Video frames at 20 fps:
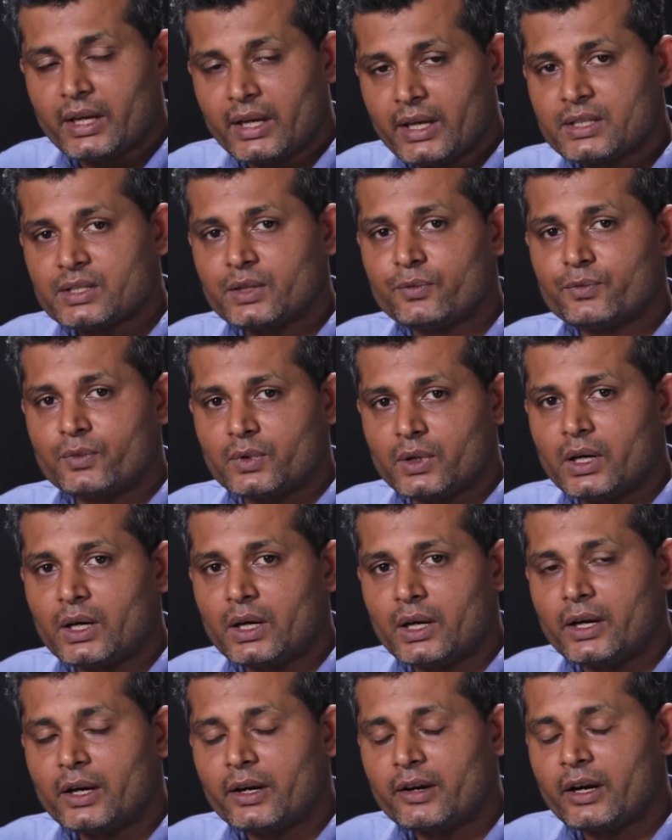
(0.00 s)
age of
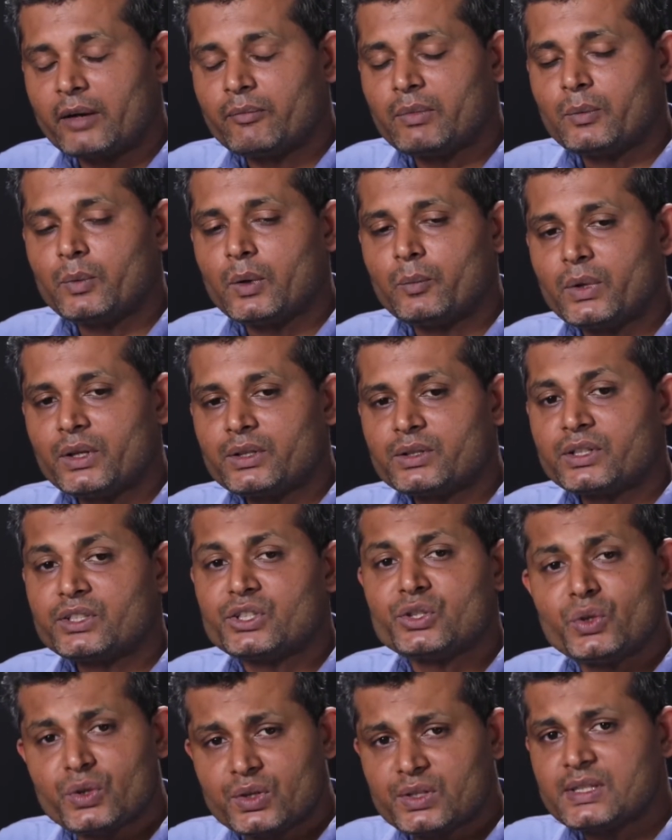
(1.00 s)
tribal population.
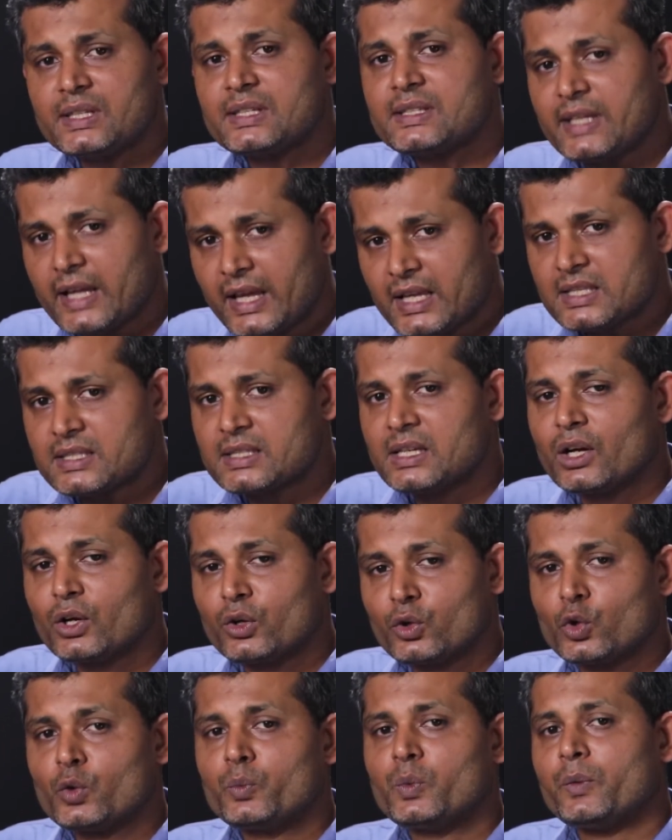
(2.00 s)
0 to 6 age
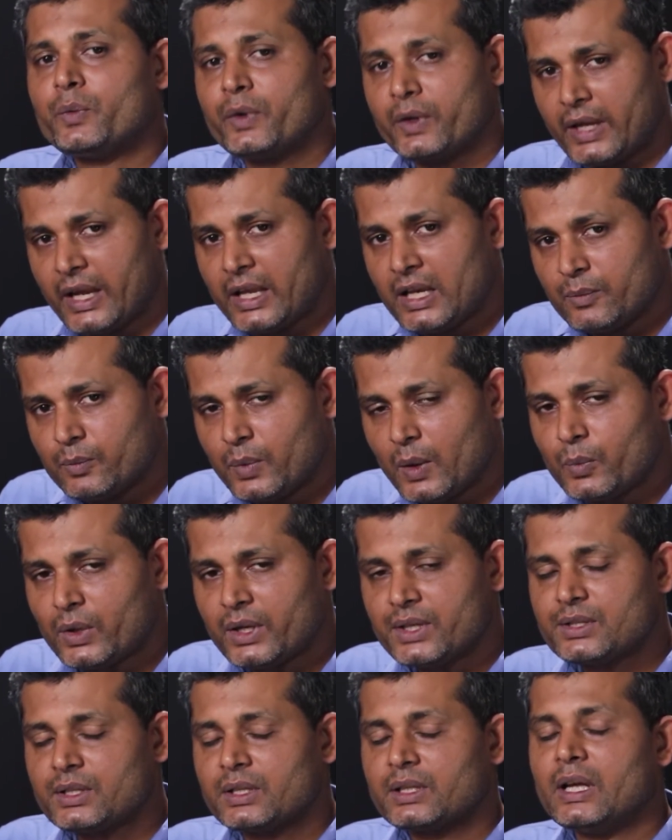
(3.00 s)
group of any
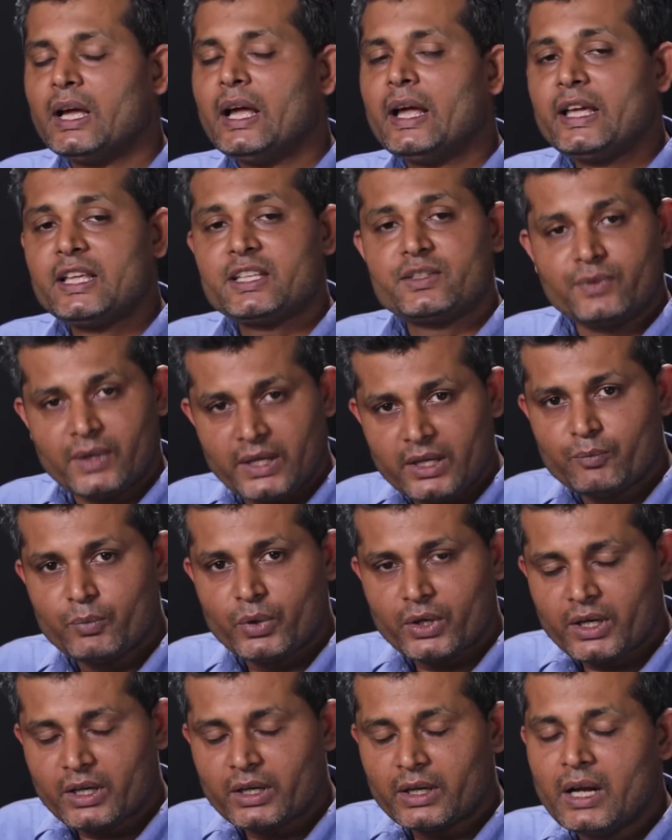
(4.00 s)
population is very
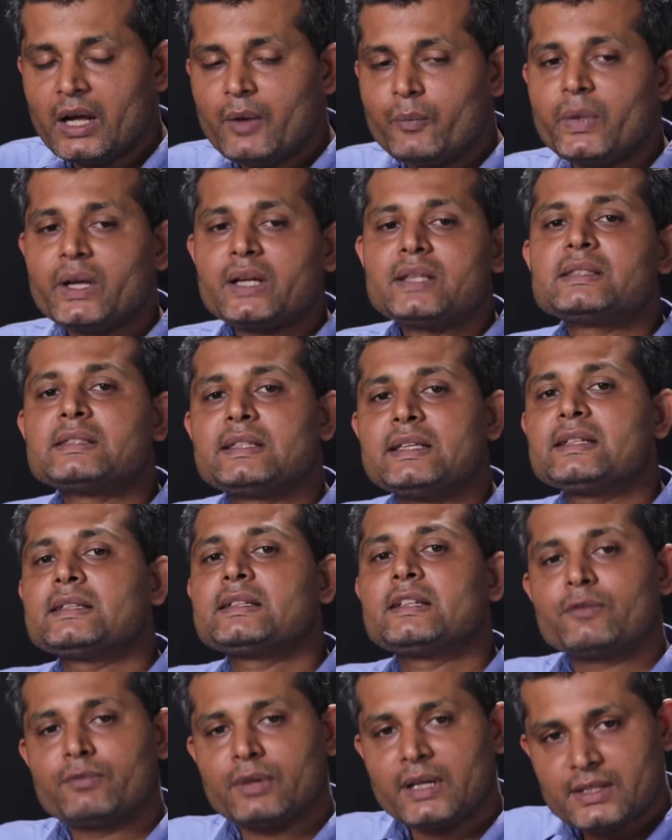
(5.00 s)
important because this
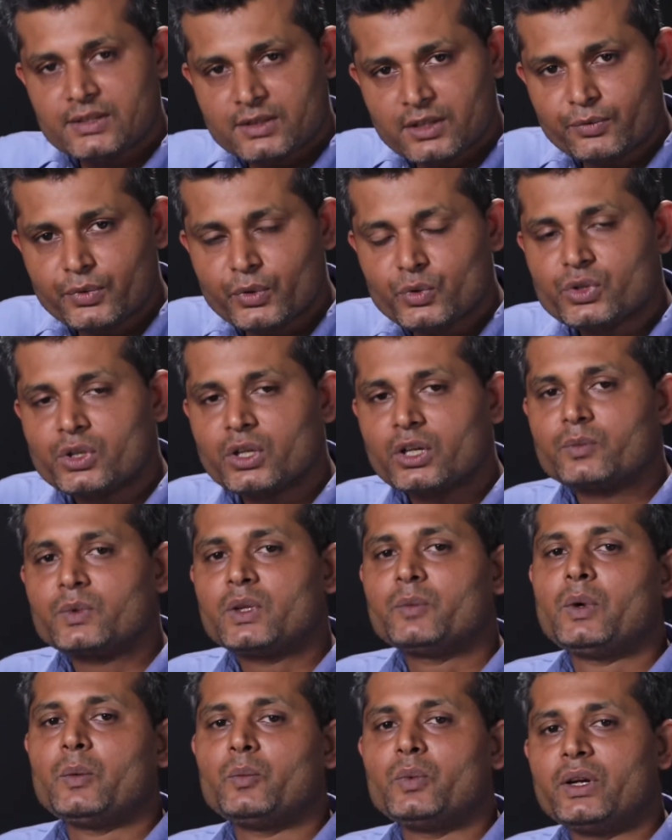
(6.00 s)
defines the future of the
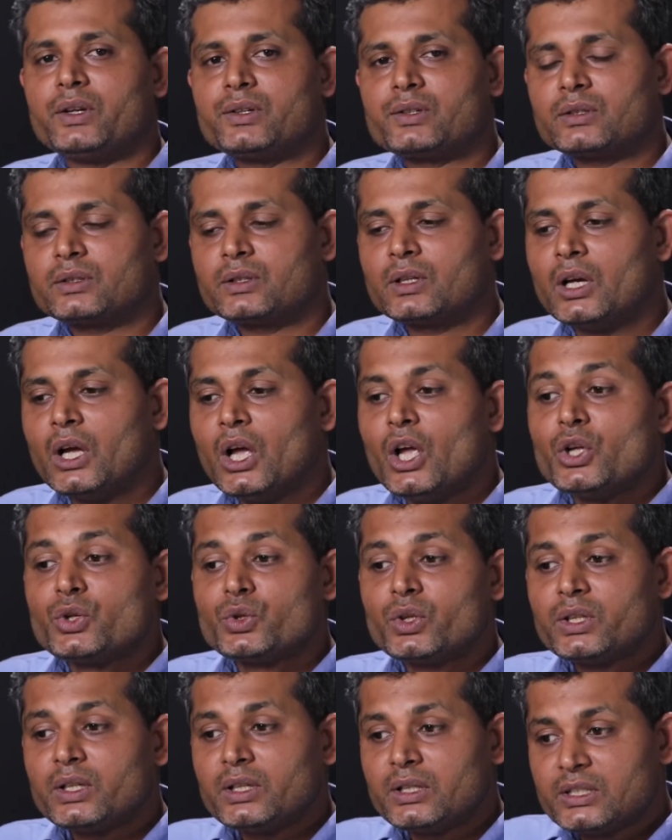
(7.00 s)
population. So
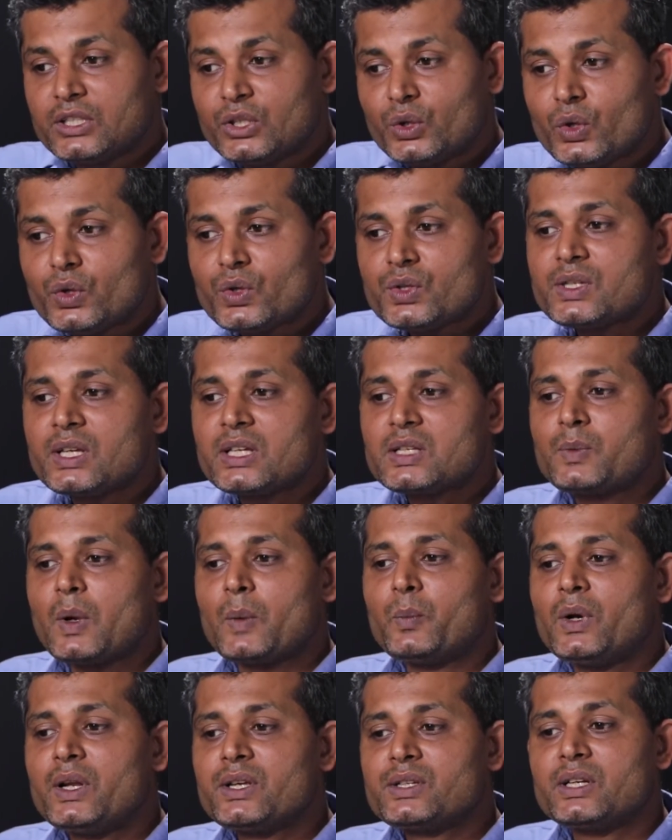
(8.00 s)
the 0 to 6
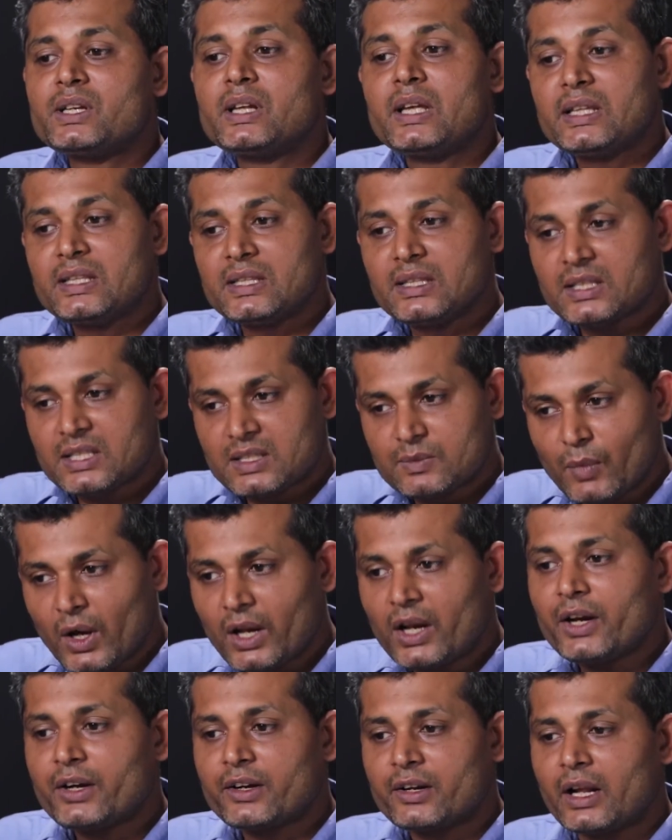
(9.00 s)
population in
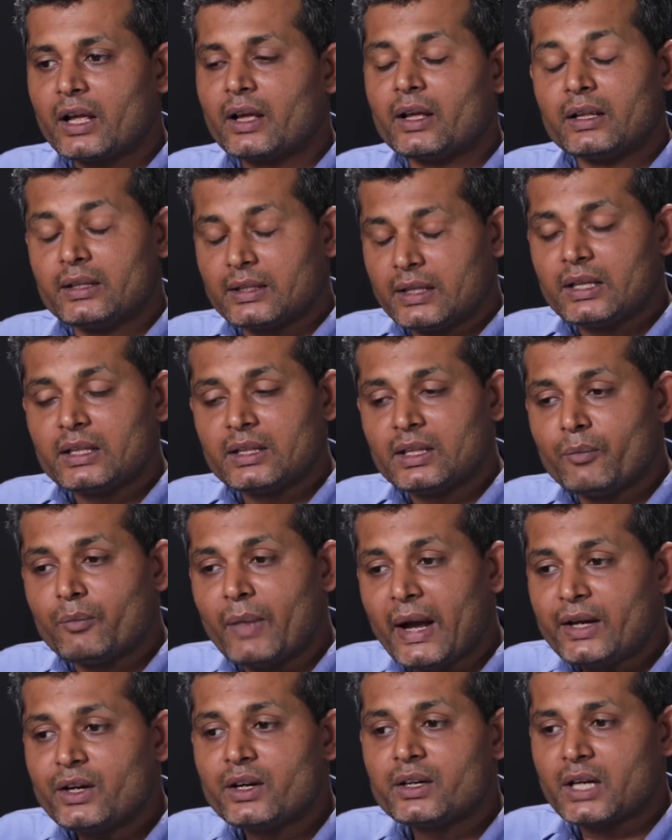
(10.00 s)
in the
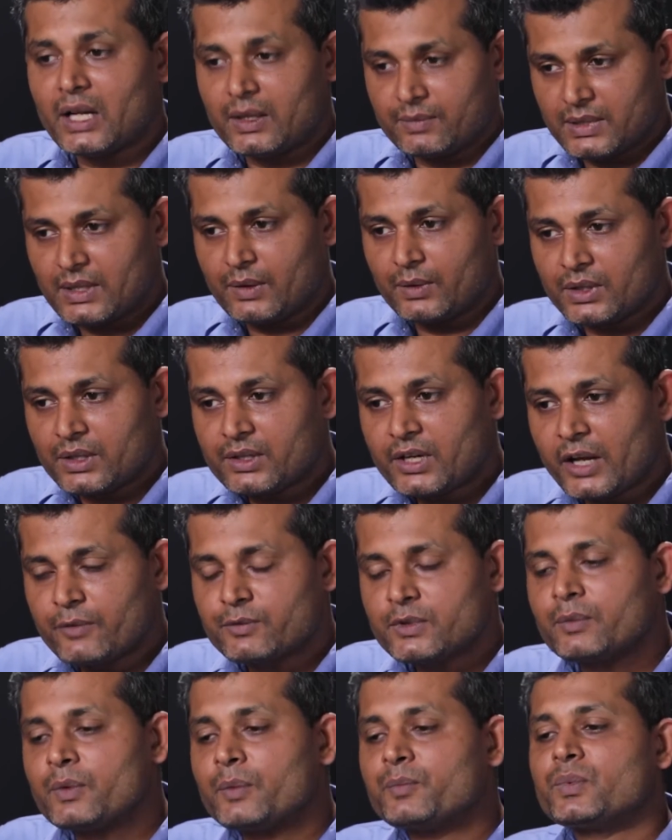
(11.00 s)
minor tribes, the
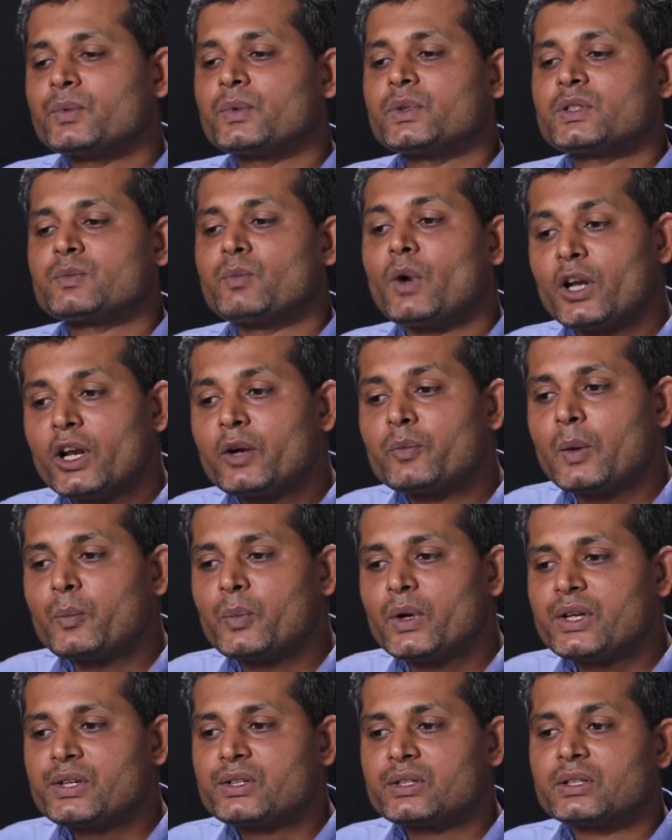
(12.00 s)
tribes of a smaller
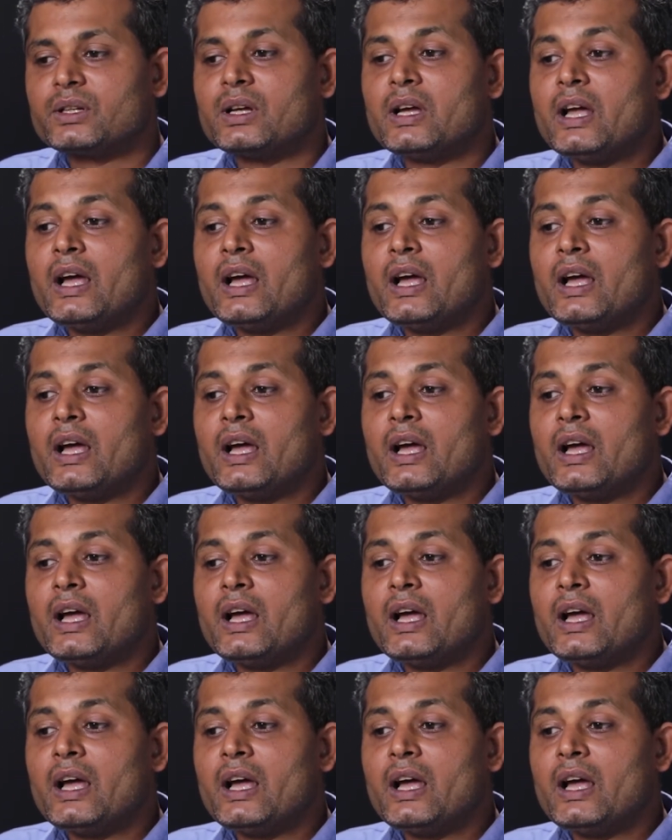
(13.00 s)
population,